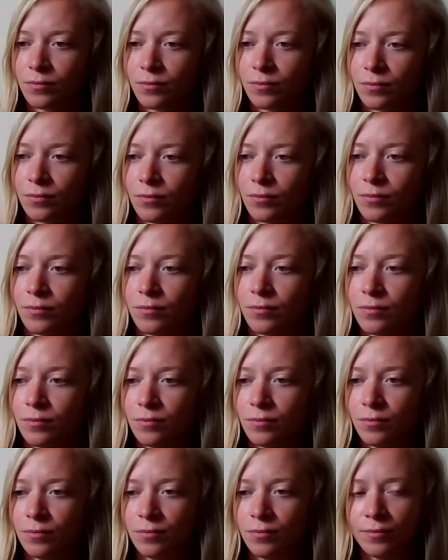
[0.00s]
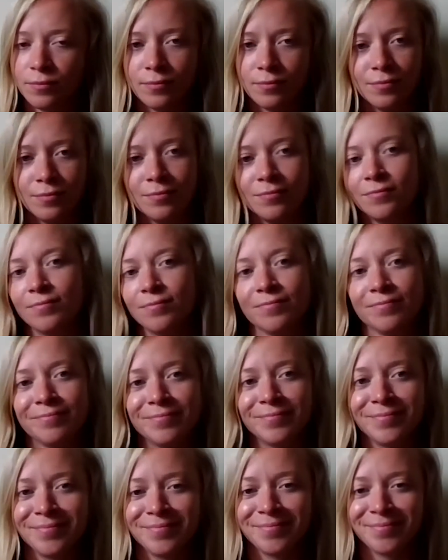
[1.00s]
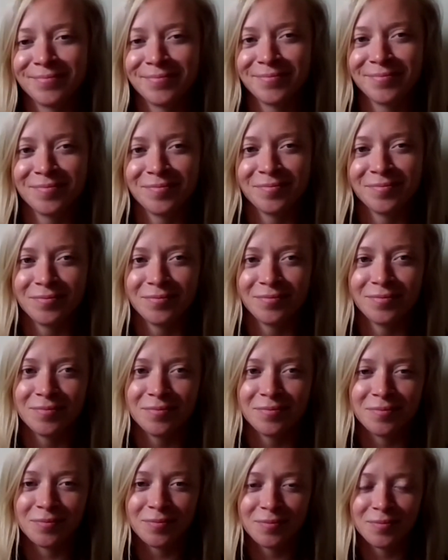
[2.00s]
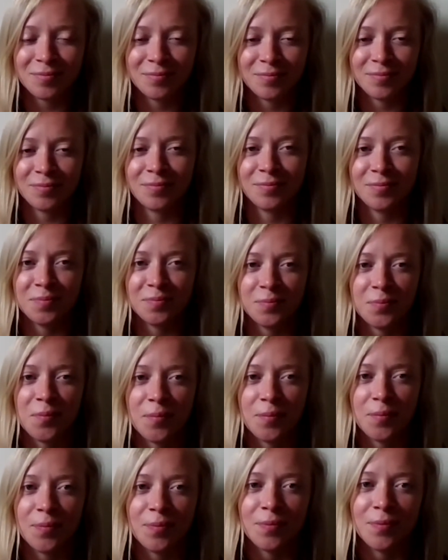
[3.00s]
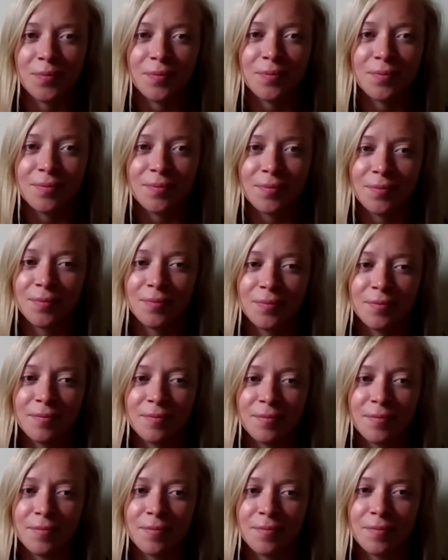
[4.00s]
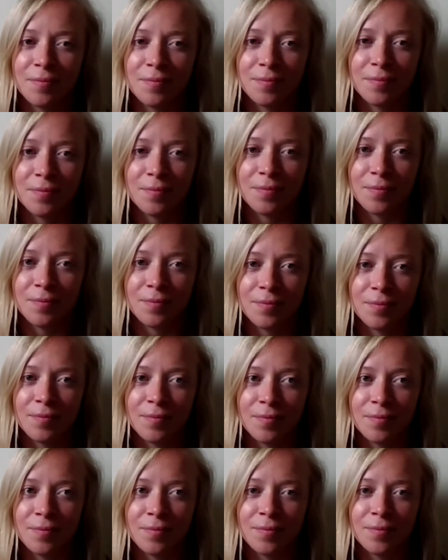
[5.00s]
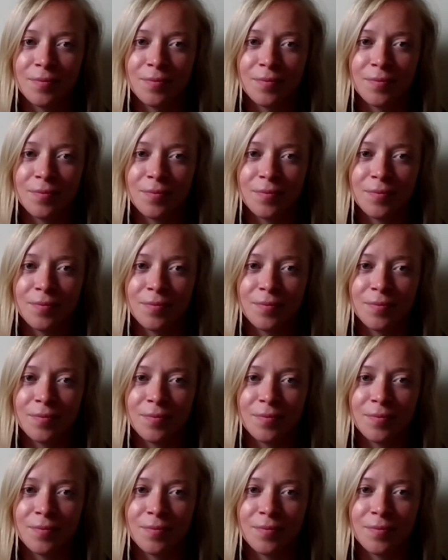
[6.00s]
Nobody speaks.